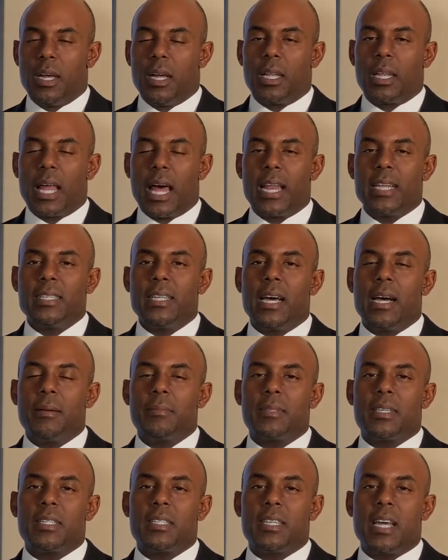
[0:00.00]
A lot of
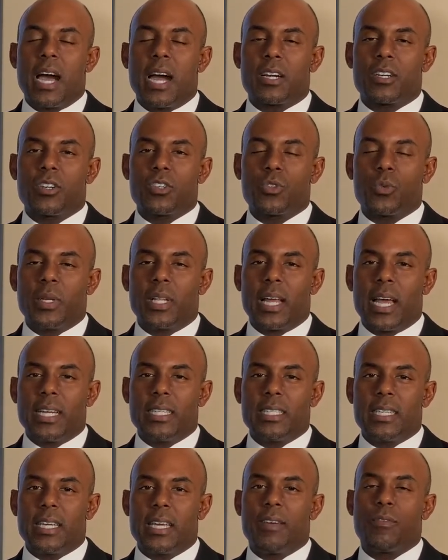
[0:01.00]
times as doctors, we like
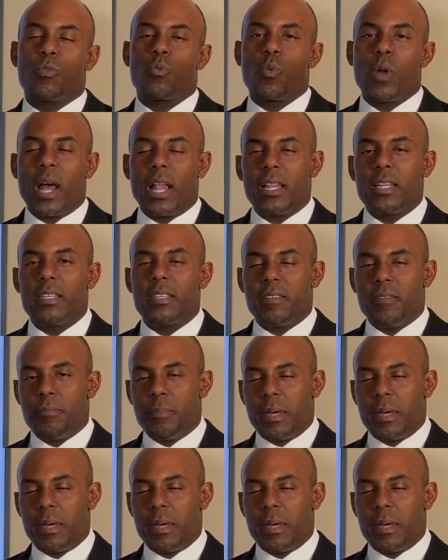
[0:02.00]
to give relative